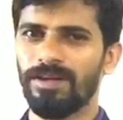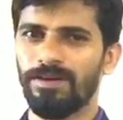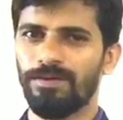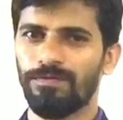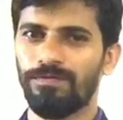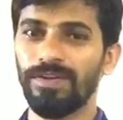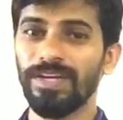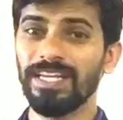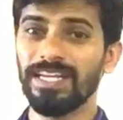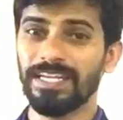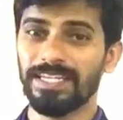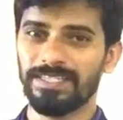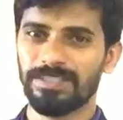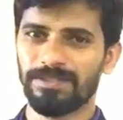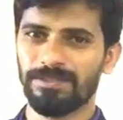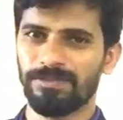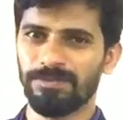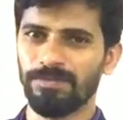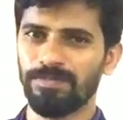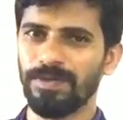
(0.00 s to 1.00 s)
Felix
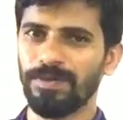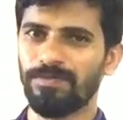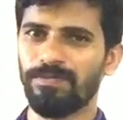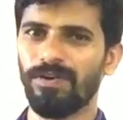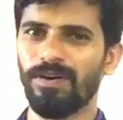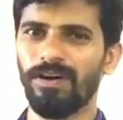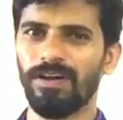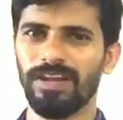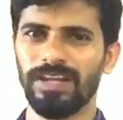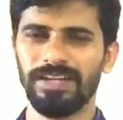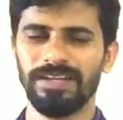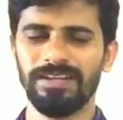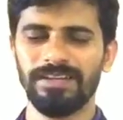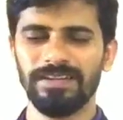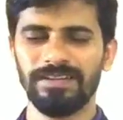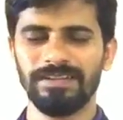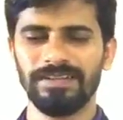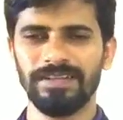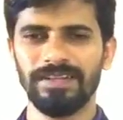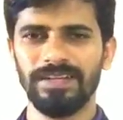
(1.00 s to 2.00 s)
to be fallen.
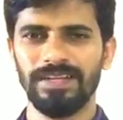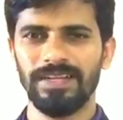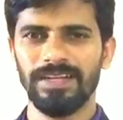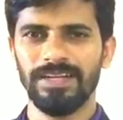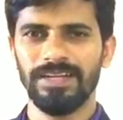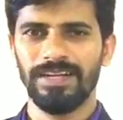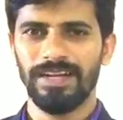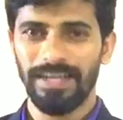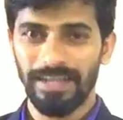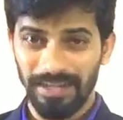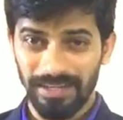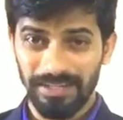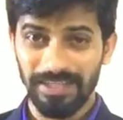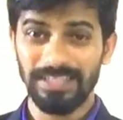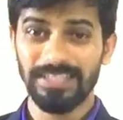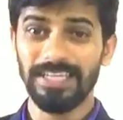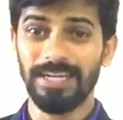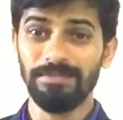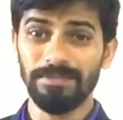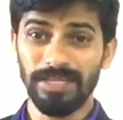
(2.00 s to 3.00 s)
And at the
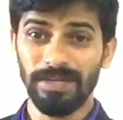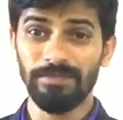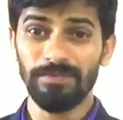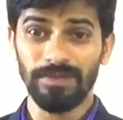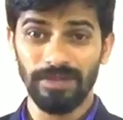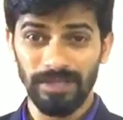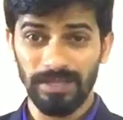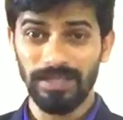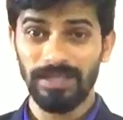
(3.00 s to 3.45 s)
same time,